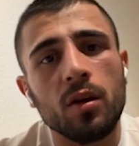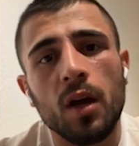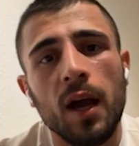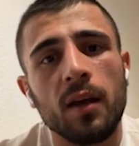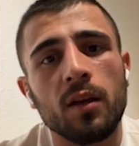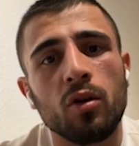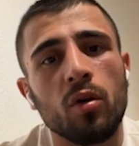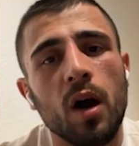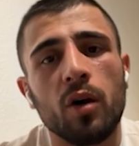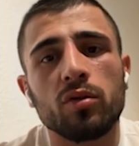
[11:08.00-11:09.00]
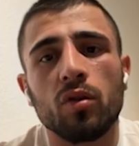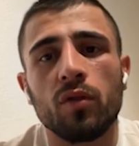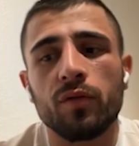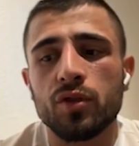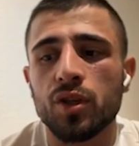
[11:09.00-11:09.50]
I go out
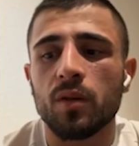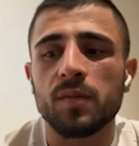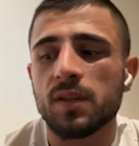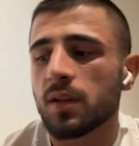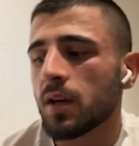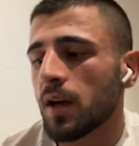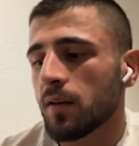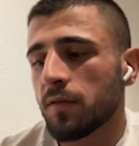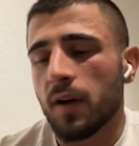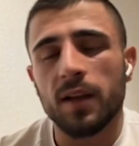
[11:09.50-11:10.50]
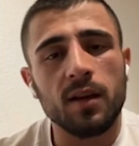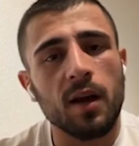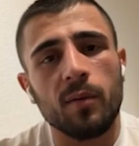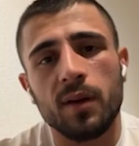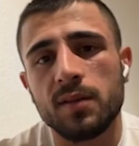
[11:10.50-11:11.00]
of the GMC and Fight
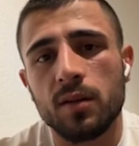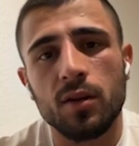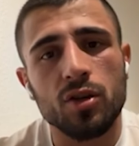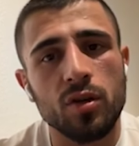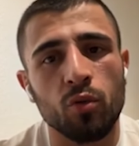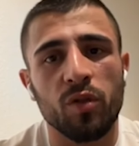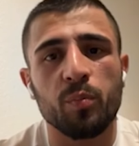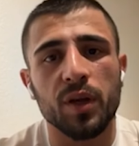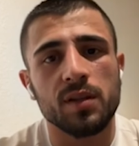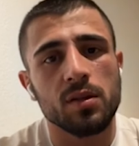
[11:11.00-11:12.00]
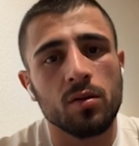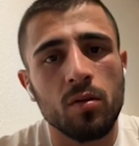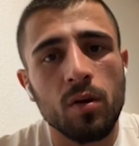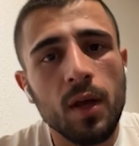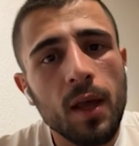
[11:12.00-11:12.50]
Club Execution with peace.
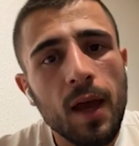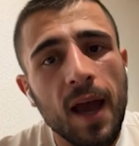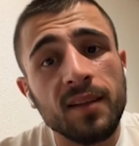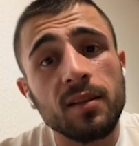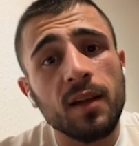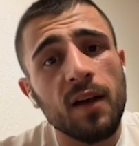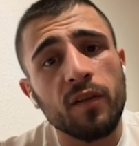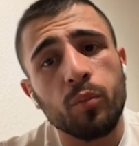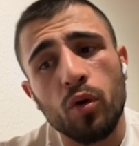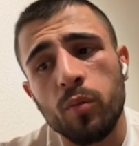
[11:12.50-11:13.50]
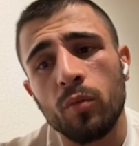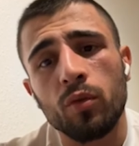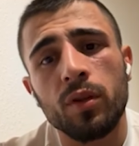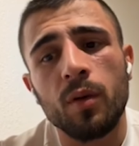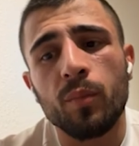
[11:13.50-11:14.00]
I didn't have a problem
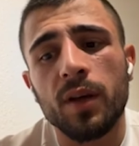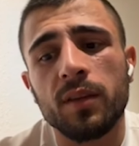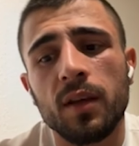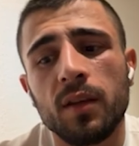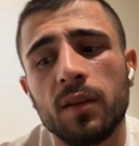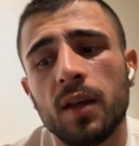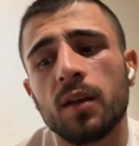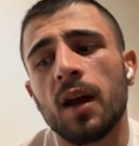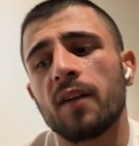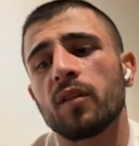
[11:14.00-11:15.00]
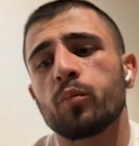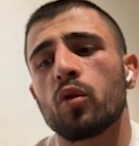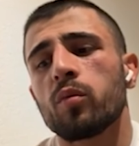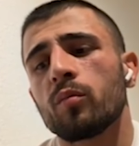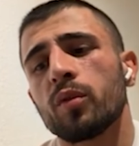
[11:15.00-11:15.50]
with them, but they have a
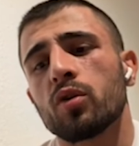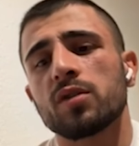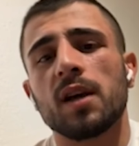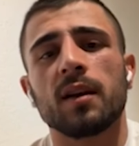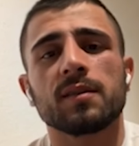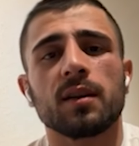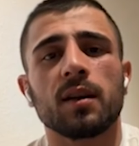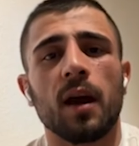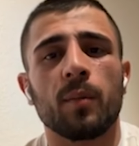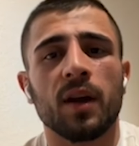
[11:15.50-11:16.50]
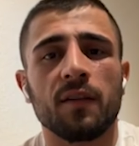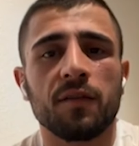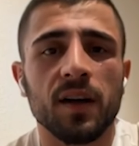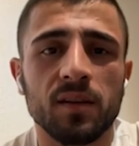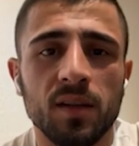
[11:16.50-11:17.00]
problem because I say I'm gonna
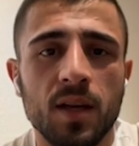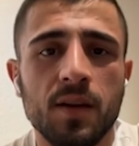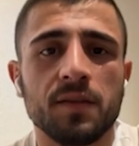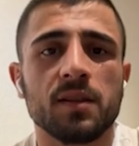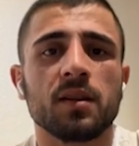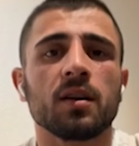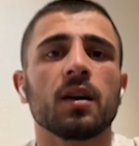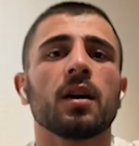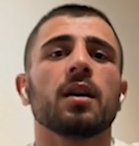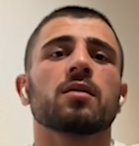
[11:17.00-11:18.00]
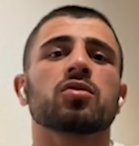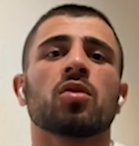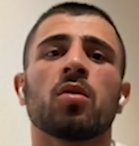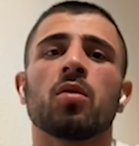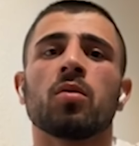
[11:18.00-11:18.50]
fight in NFC.
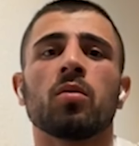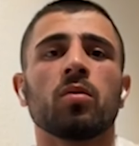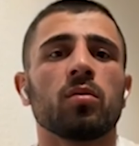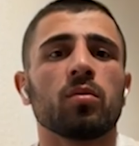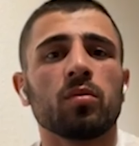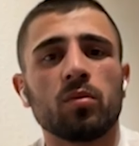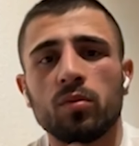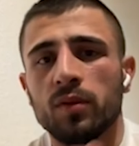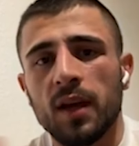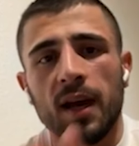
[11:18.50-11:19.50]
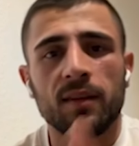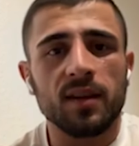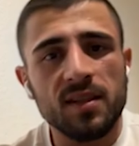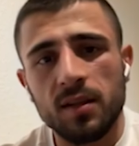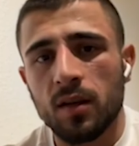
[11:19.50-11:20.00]
So they had
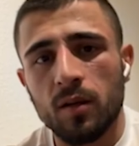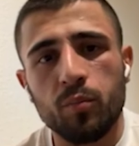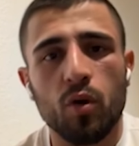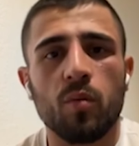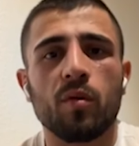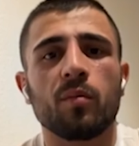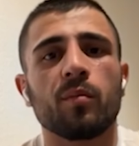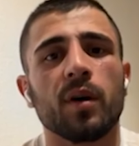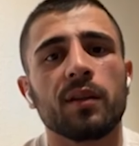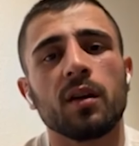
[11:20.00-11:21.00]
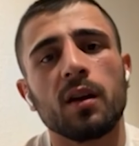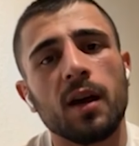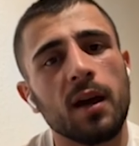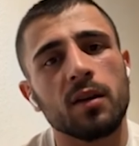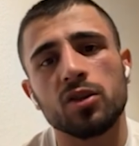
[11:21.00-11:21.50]
this problem, but then
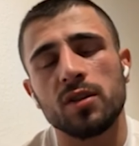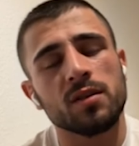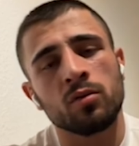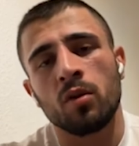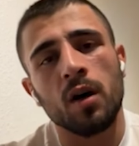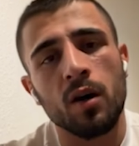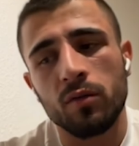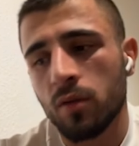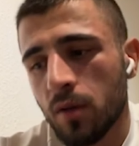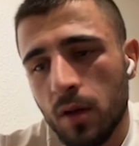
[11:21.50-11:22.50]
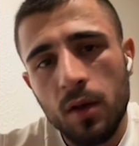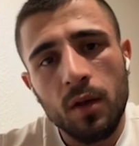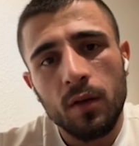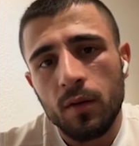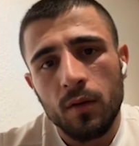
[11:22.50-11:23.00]
I just go out.
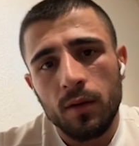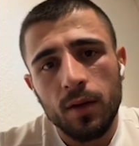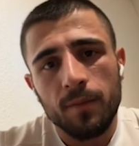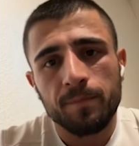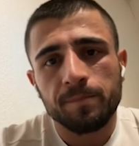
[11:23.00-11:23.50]
Yeah,